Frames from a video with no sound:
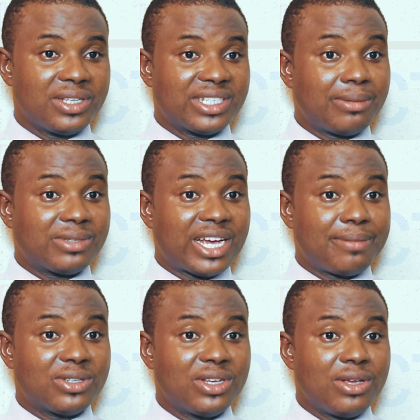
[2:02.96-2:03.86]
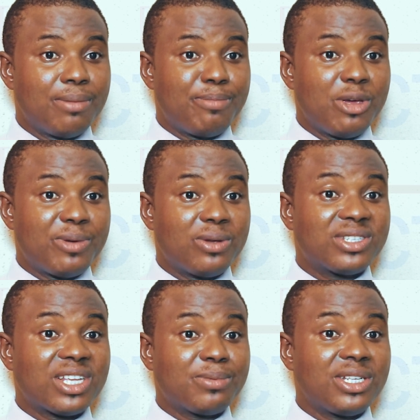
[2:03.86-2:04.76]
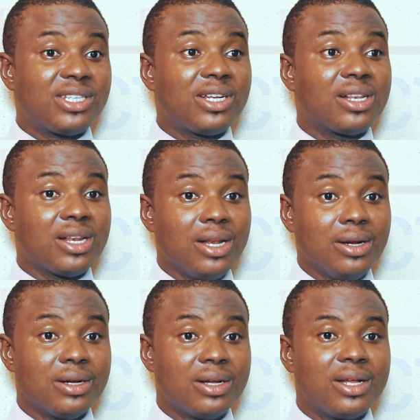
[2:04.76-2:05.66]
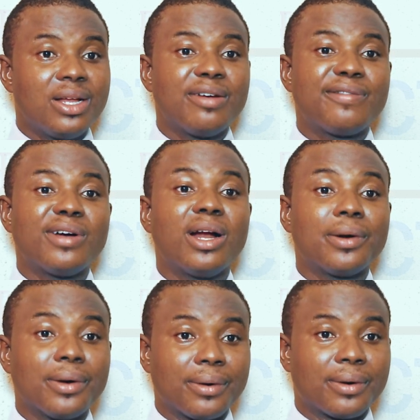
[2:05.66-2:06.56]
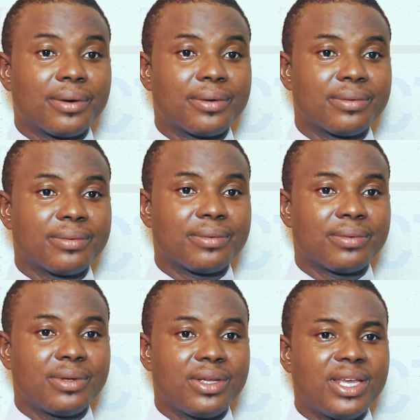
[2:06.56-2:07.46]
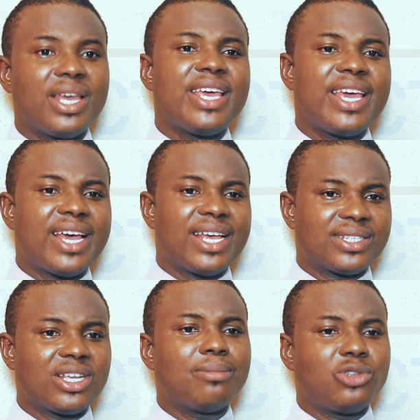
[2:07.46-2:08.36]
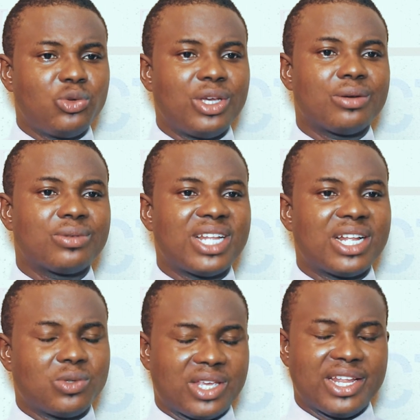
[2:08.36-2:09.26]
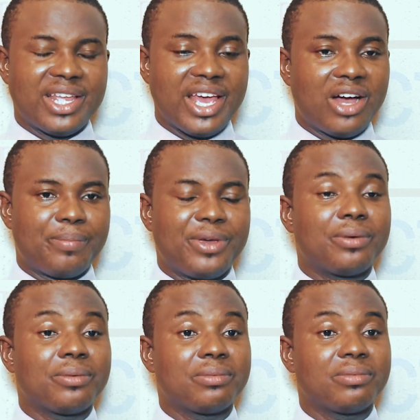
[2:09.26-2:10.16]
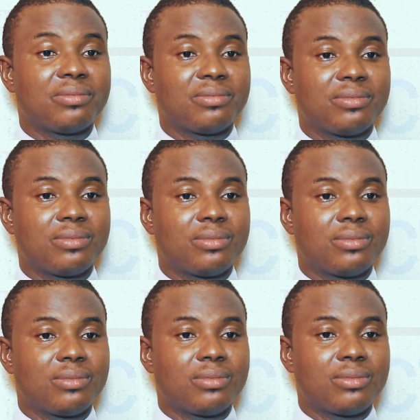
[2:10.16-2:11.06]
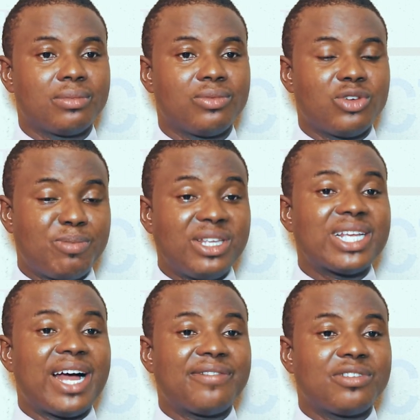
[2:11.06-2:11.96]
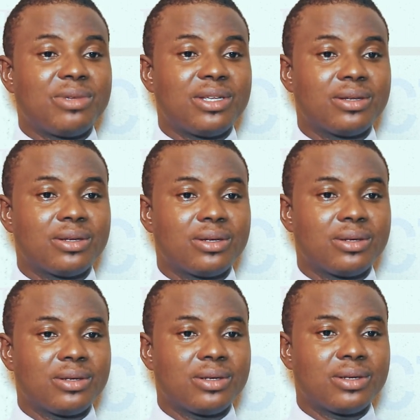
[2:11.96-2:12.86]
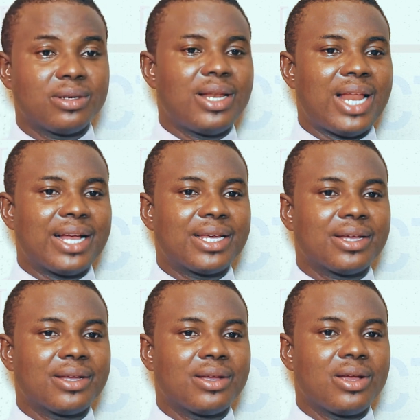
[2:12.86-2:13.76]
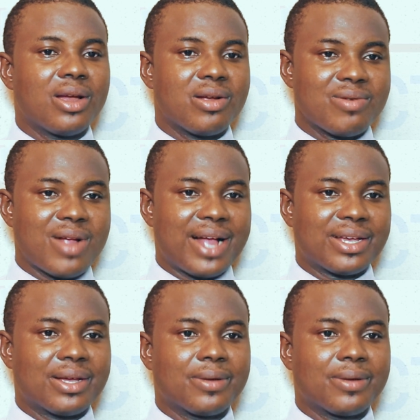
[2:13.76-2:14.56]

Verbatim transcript: sometimes pupils substitute L for R. Here are some drills that can help you. Repeat after me. Like Rag.